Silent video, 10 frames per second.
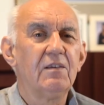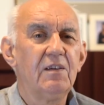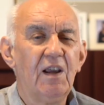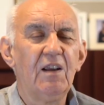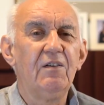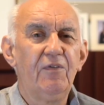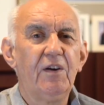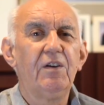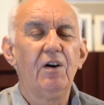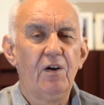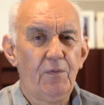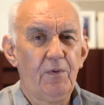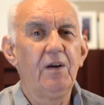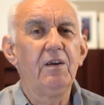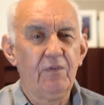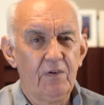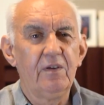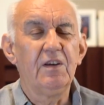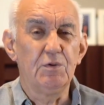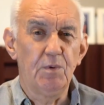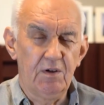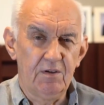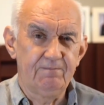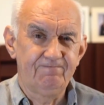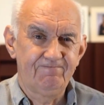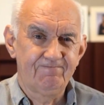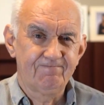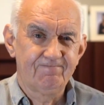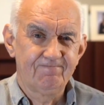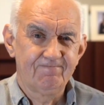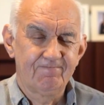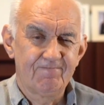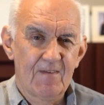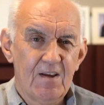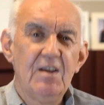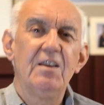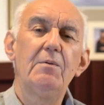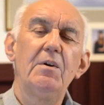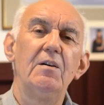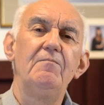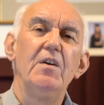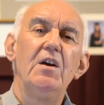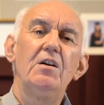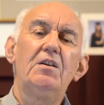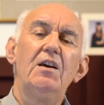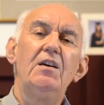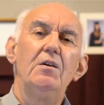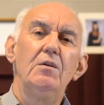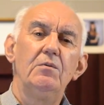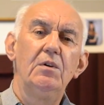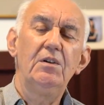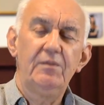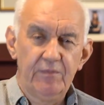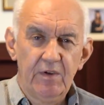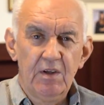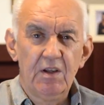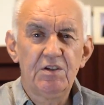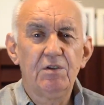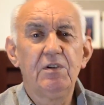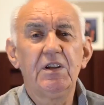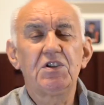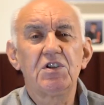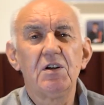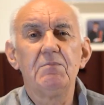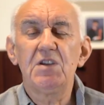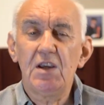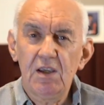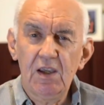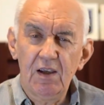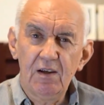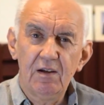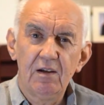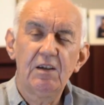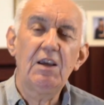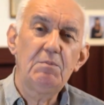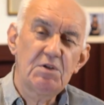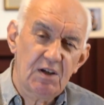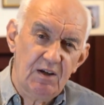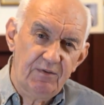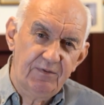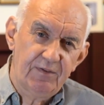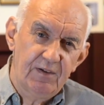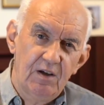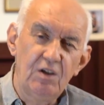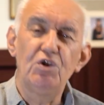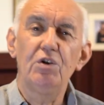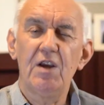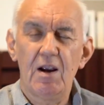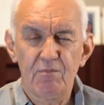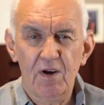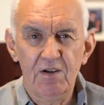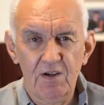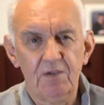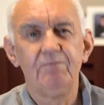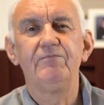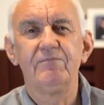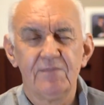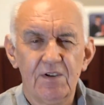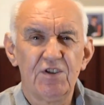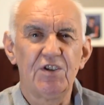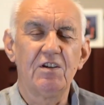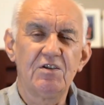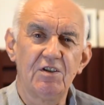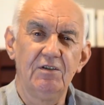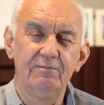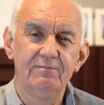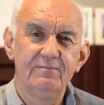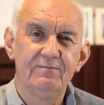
The end-fed half wave is one of them. There we are. Okay, well, until next time, take care, keep safe, enjoy your home radio. See you soon.